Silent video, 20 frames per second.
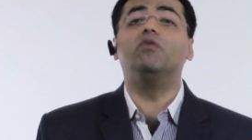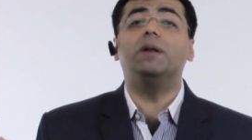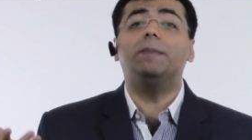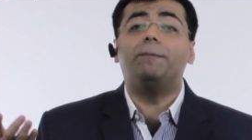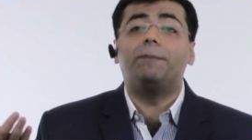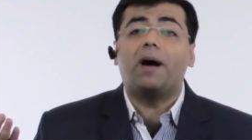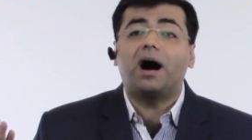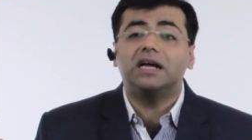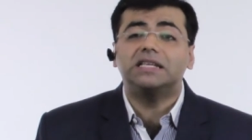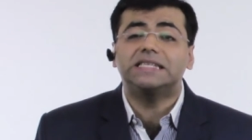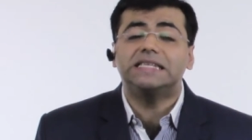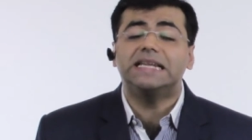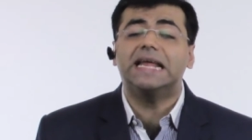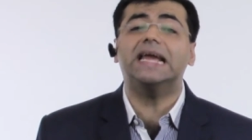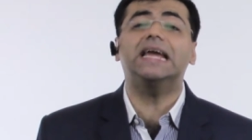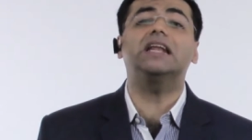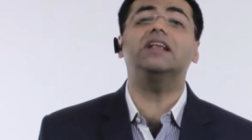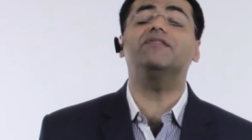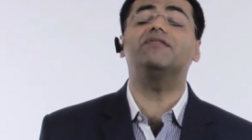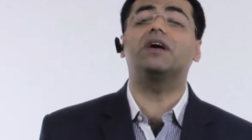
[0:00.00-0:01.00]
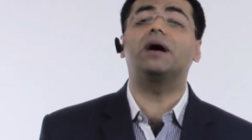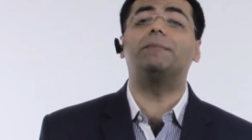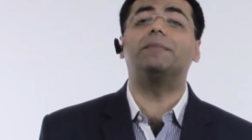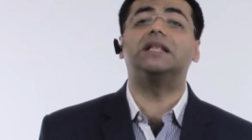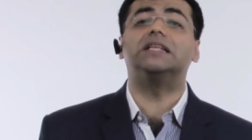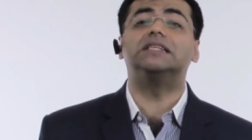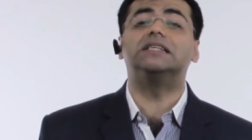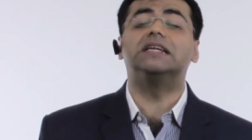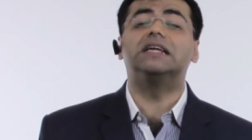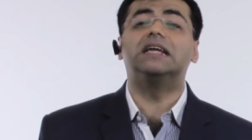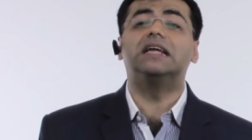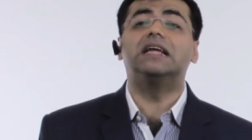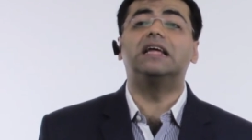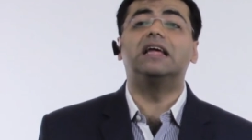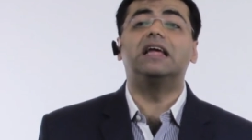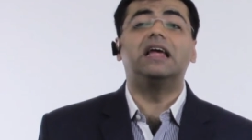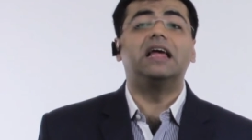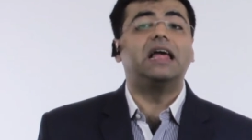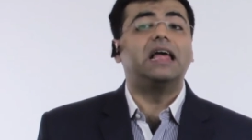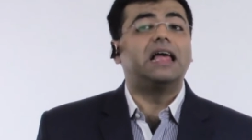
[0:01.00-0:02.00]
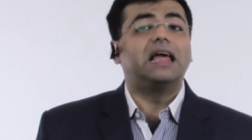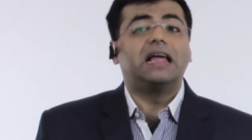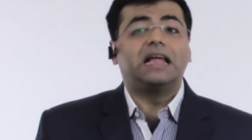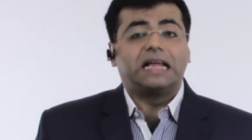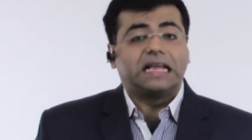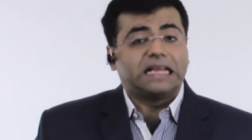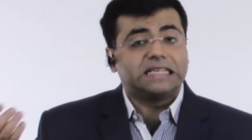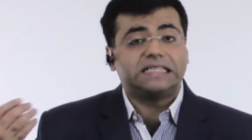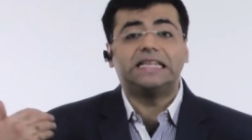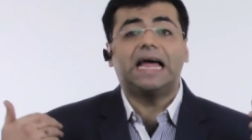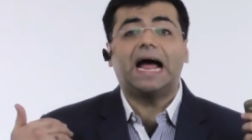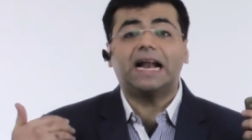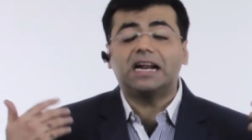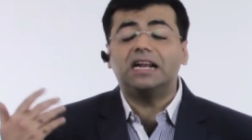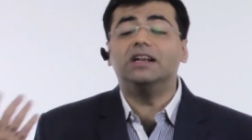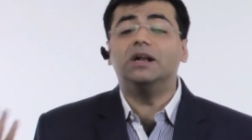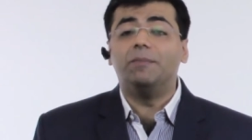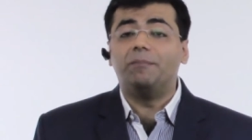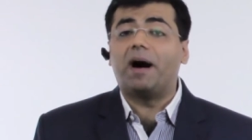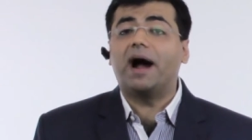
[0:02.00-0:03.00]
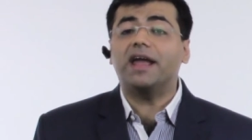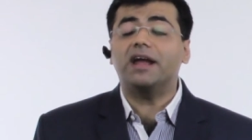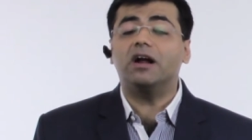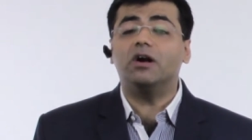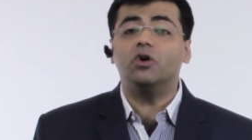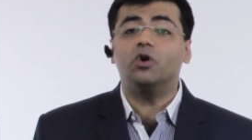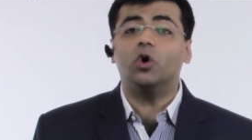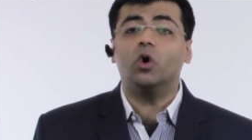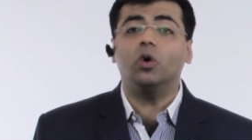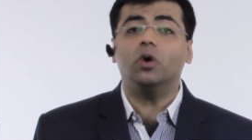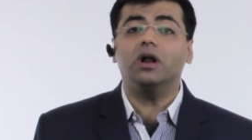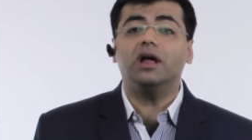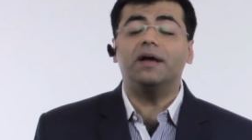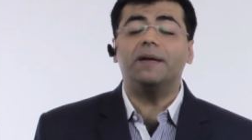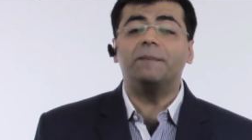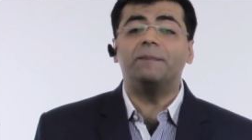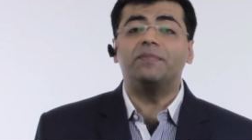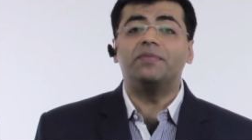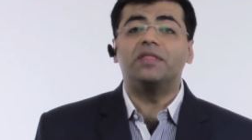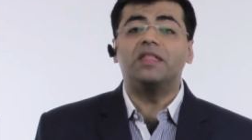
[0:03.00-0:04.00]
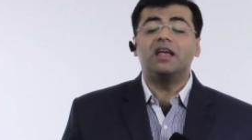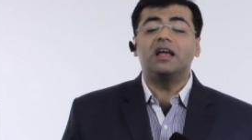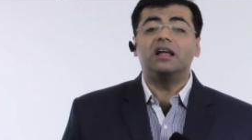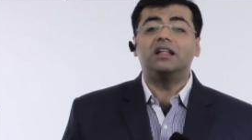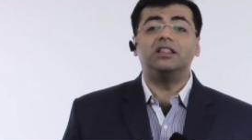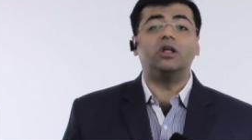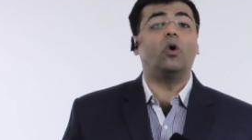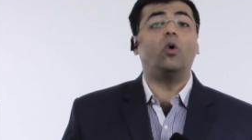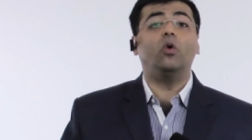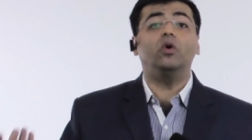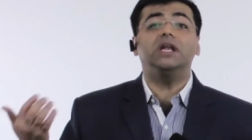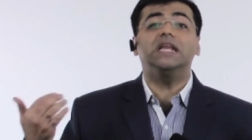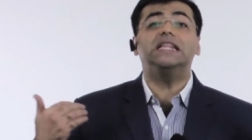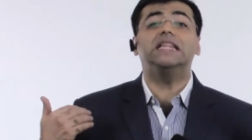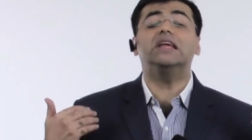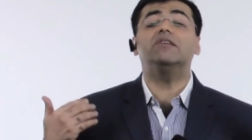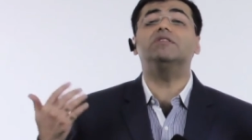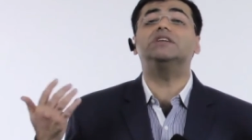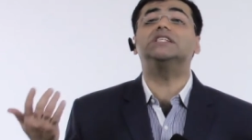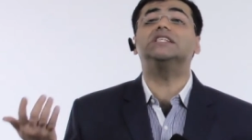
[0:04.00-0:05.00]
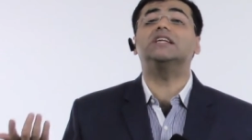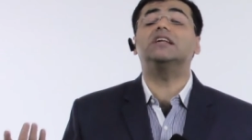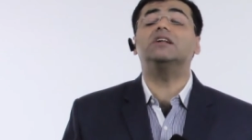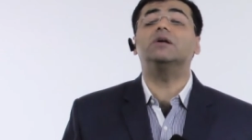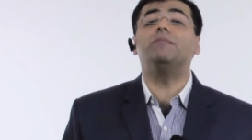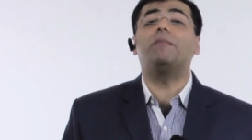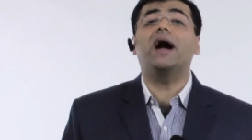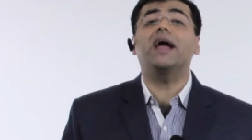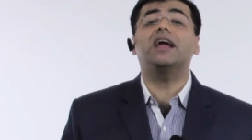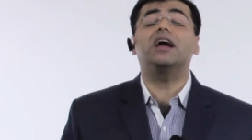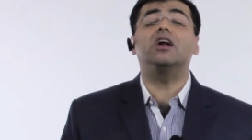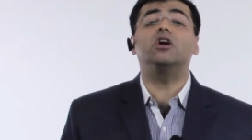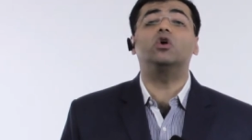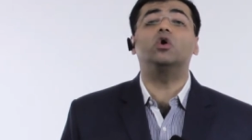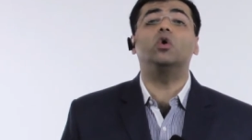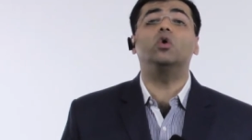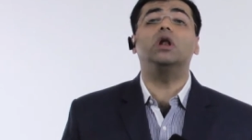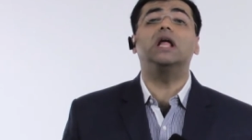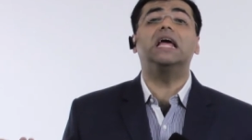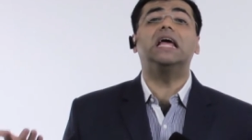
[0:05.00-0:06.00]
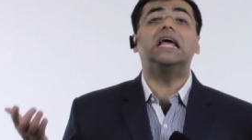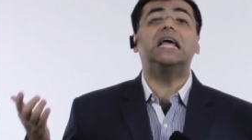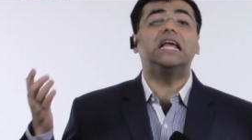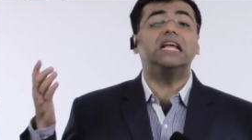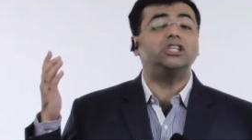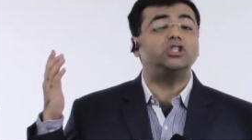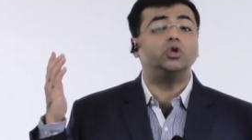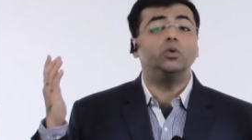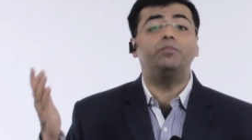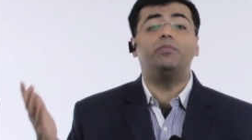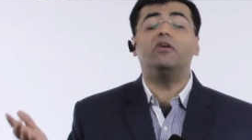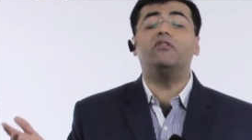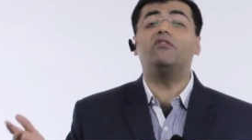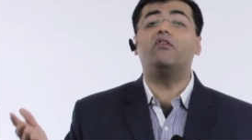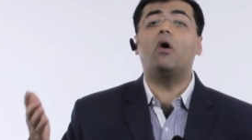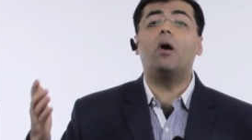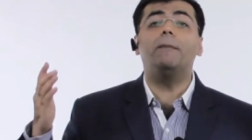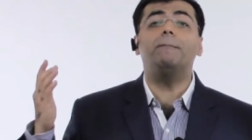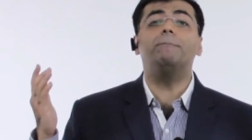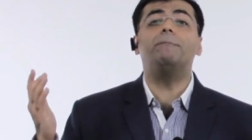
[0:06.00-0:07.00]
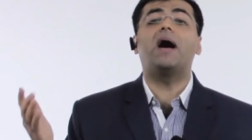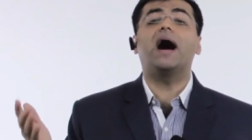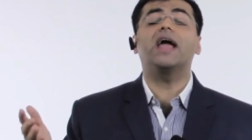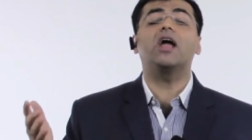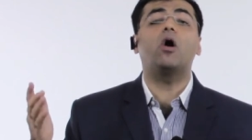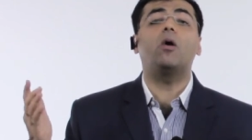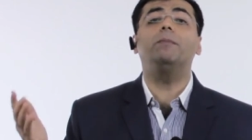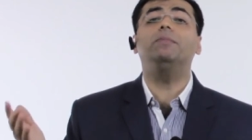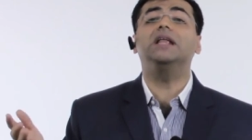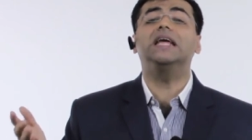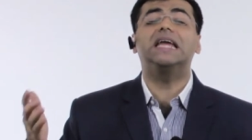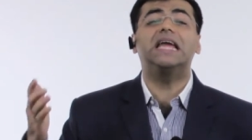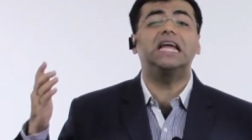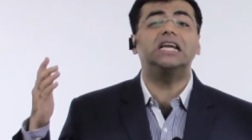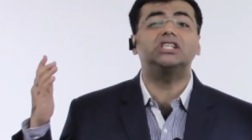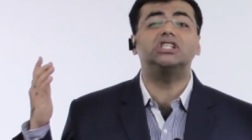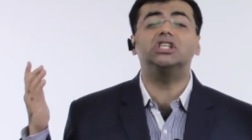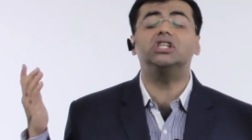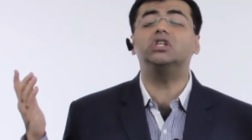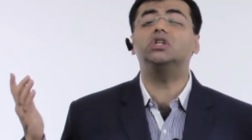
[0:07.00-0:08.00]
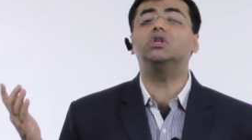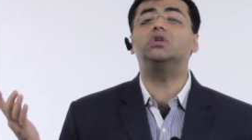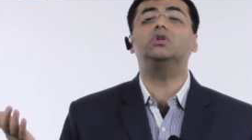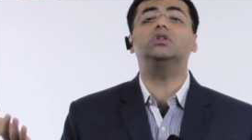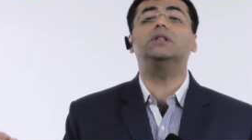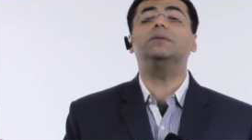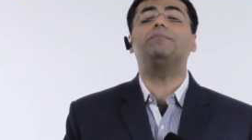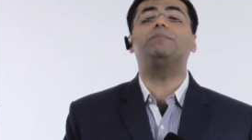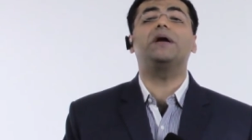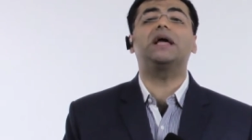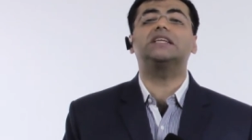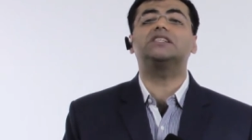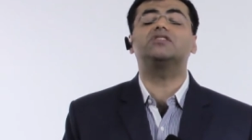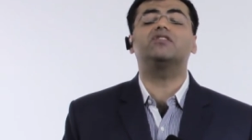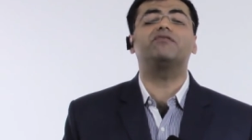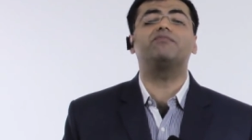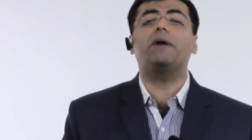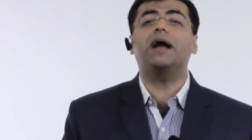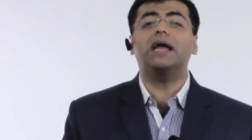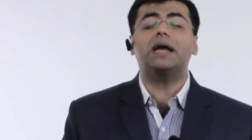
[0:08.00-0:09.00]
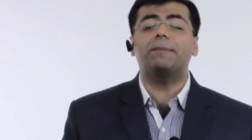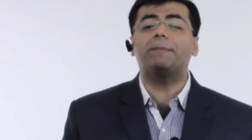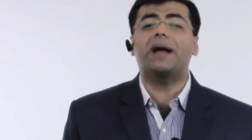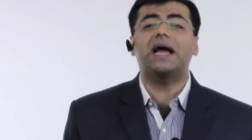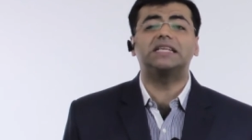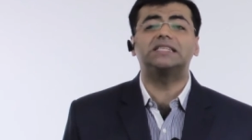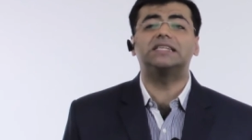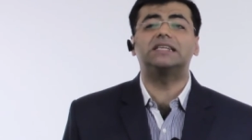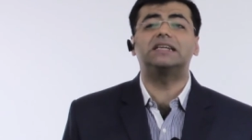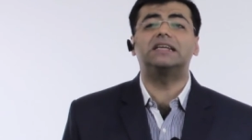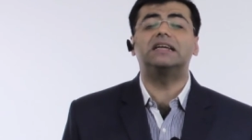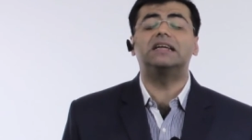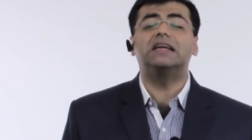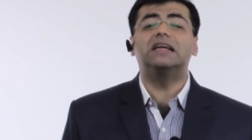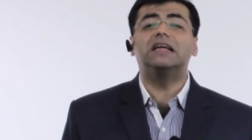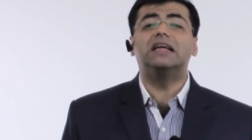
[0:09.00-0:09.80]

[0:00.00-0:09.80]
will pass negative comments. Is that under my control? The only thing which is under my control is to perform my obligation to the best of my capacity.